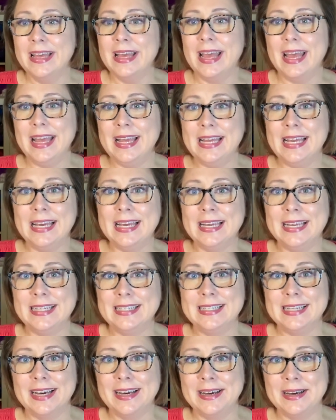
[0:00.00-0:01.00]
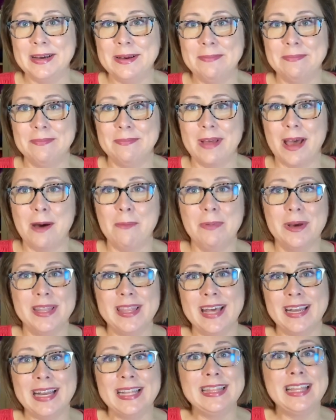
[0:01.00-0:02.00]
And um, I'll put
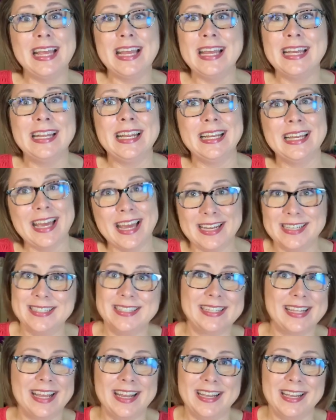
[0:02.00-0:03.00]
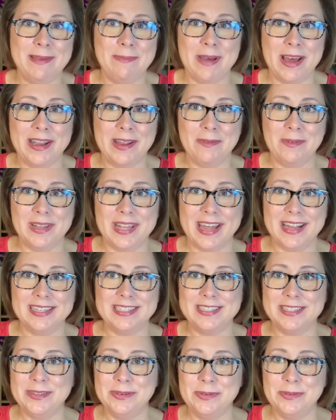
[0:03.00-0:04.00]
that at the end in case anybody would like
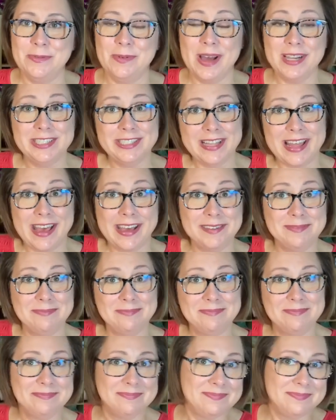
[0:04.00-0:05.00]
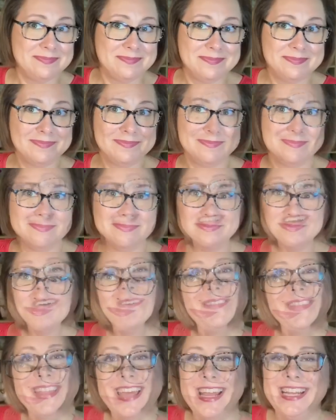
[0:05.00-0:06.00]
to watch that.
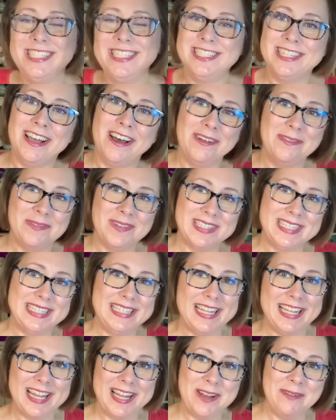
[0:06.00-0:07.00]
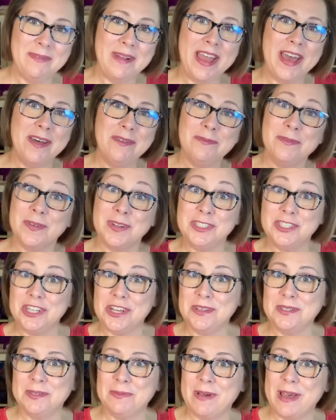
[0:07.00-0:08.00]
So thanks y'all for sticking around for
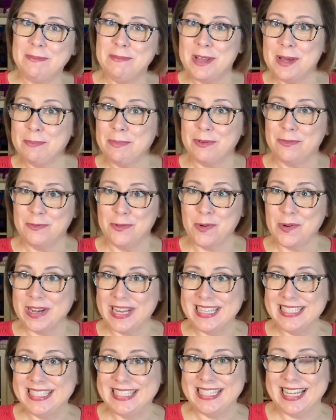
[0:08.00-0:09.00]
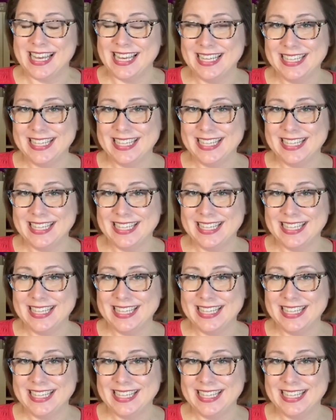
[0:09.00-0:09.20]
Jo's Web number 46.